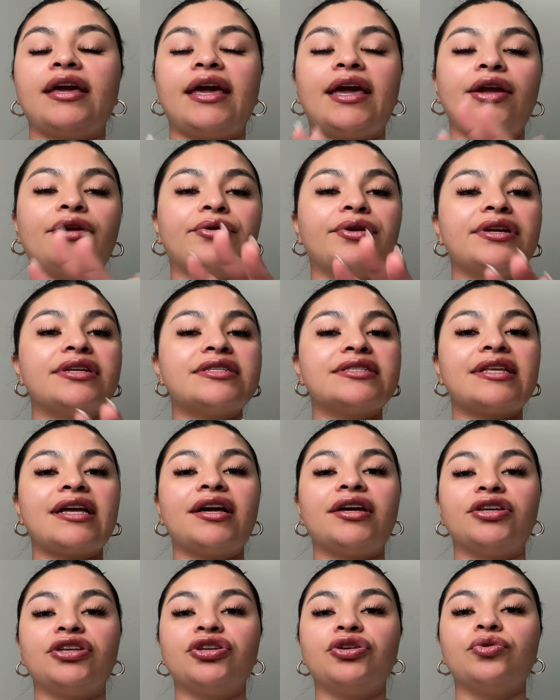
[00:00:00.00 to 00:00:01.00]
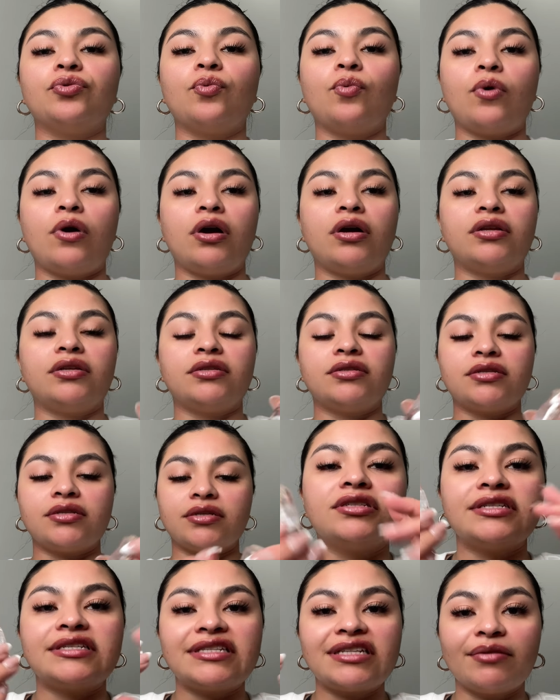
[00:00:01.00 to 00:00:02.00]
areas that you want
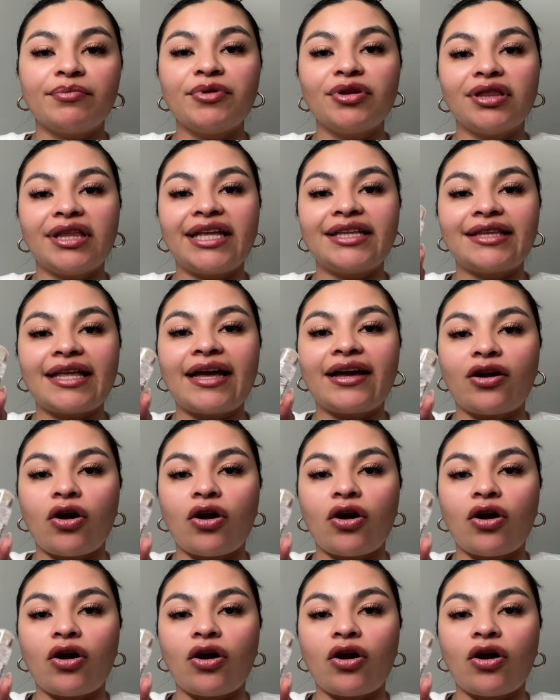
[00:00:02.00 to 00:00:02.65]
to stimulate that